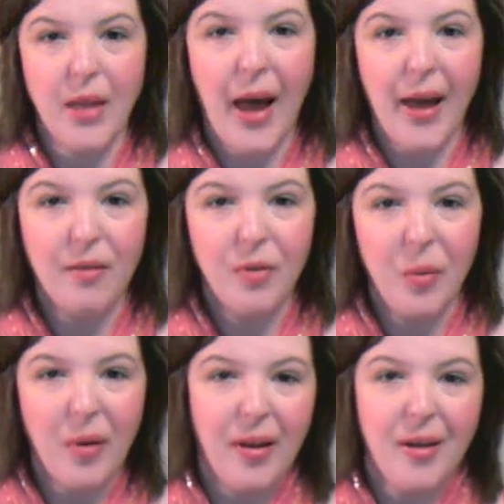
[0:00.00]
Hi
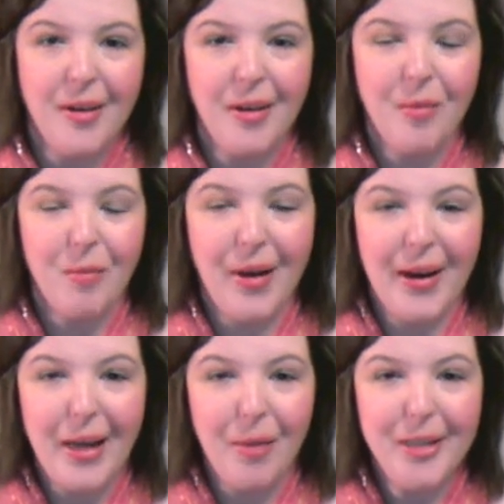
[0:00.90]
everyone, my
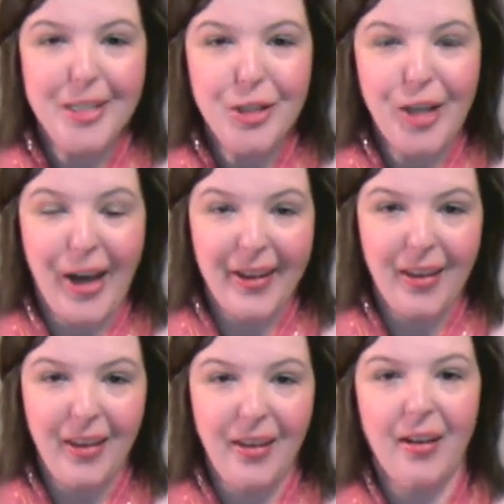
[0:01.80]
name is
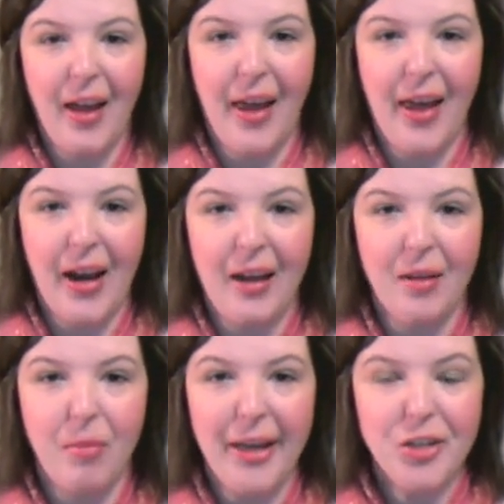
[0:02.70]
Jackie and
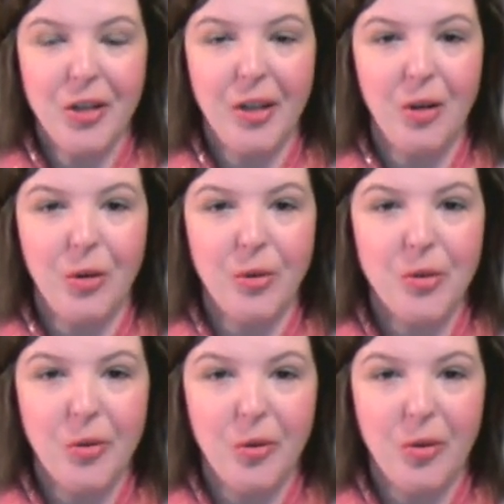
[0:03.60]
I'm actually new
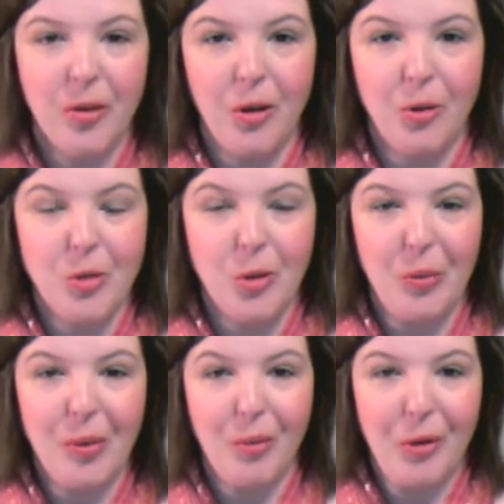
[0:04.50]
to the YouTube
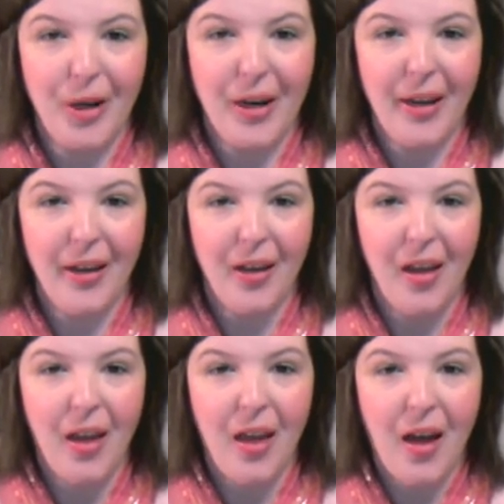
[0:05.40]
community.
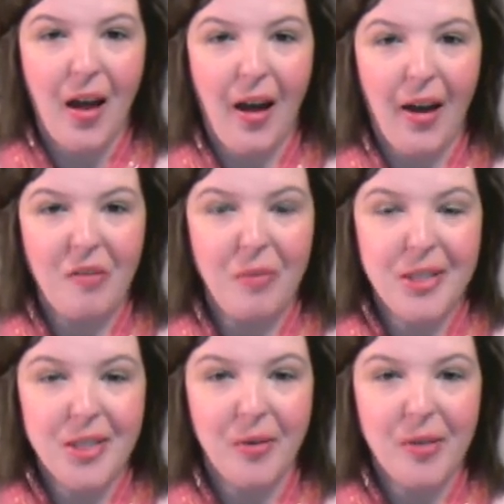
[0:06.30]
I've been
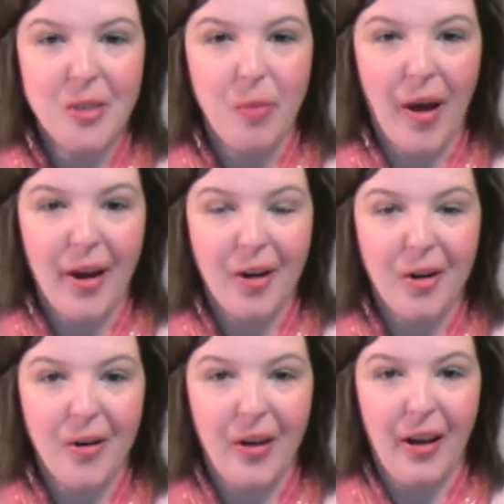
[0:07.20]
so
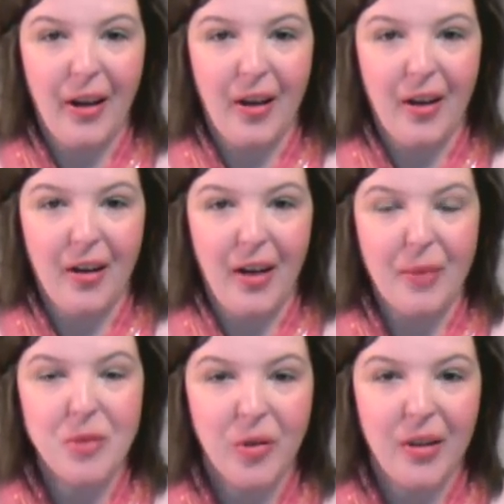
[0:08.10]
inspired and
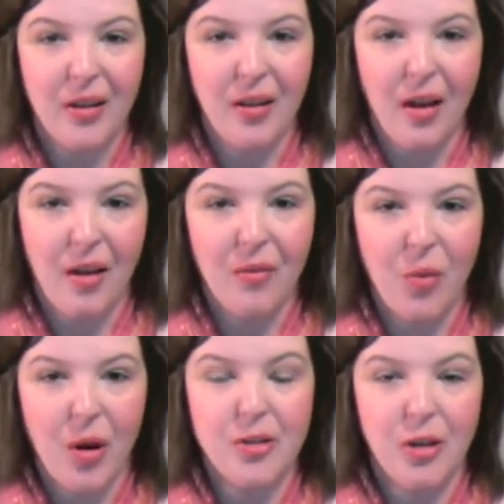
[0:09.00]
absolutely love
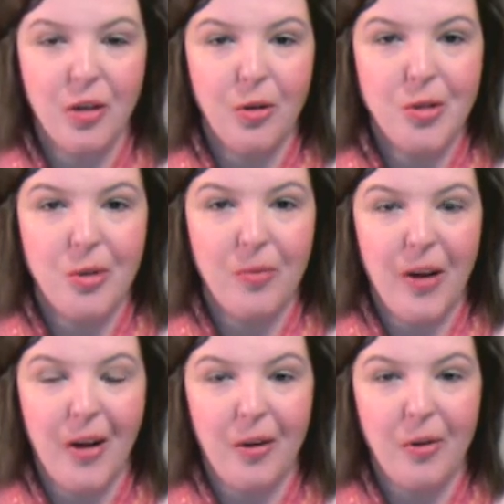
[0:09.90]
watching YouTube
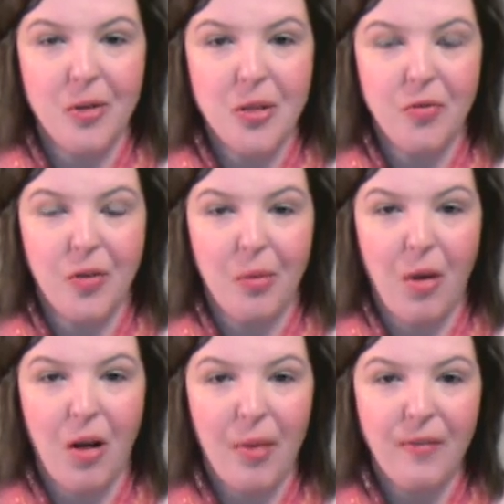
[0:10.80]
videos from
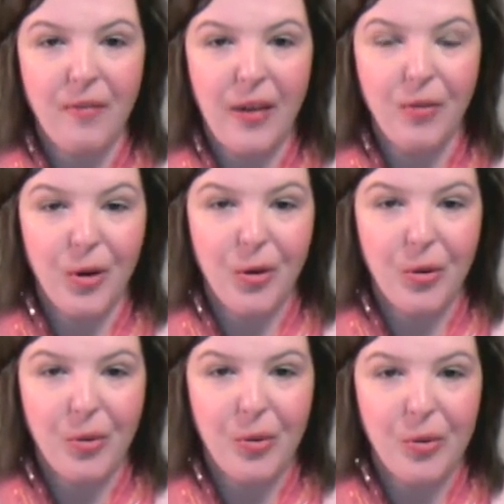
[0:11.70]
all my favorite
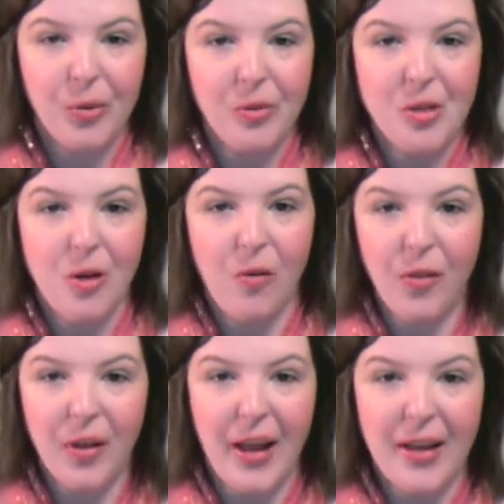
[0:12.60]
gurus over the
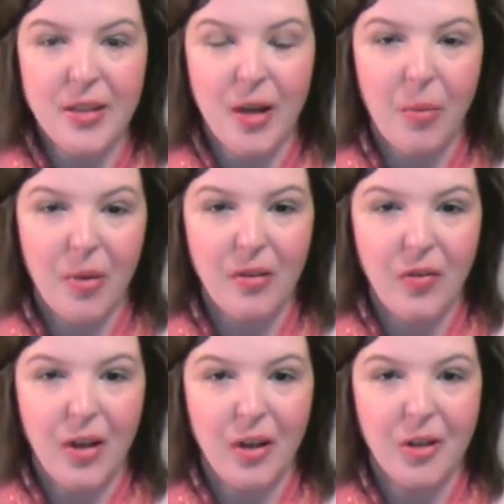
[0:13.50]
last couple of
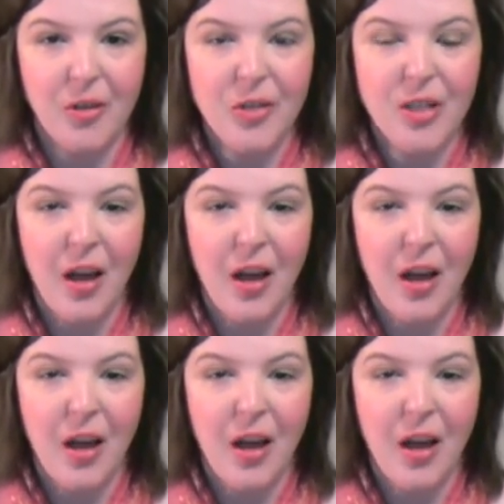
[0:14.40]
years,